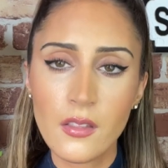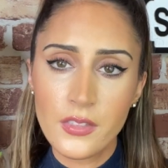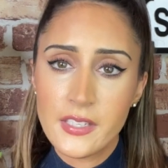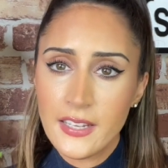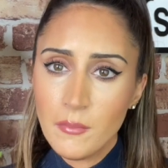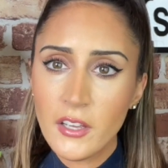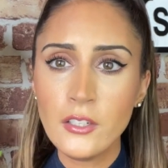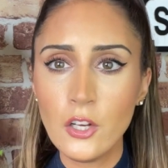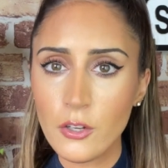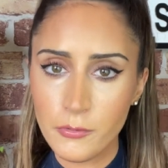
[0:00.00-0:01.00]
The team
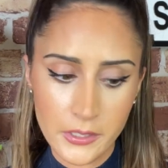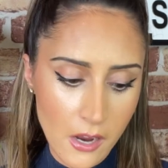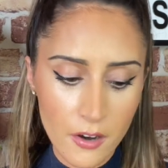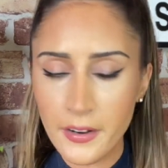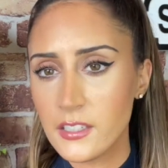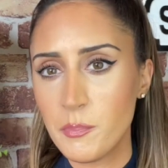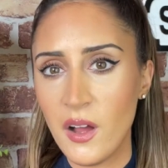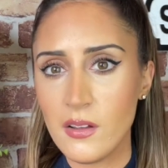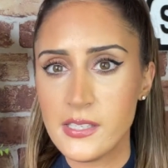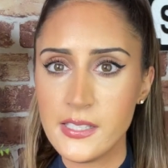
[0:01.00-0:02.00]
can look for direct
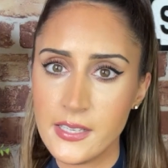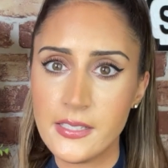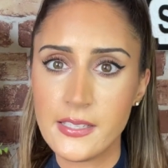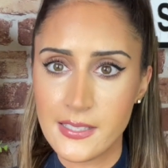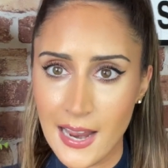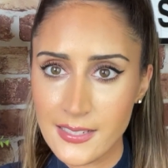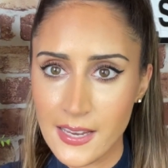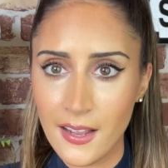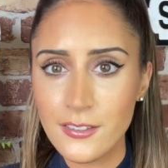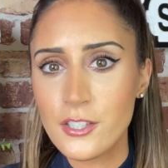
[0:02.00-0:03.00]
passes into
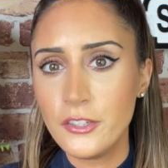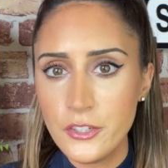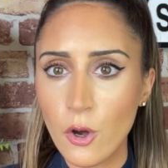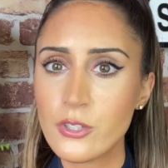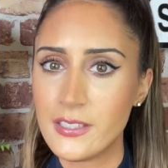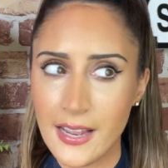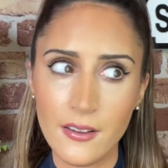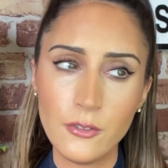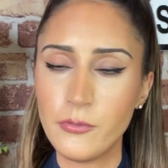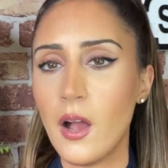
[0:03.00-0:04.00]
Zlatan to nod
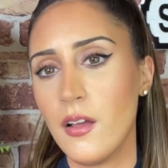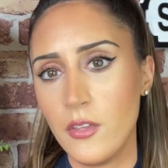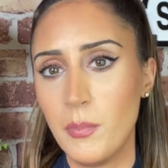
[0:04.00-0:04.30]
down for other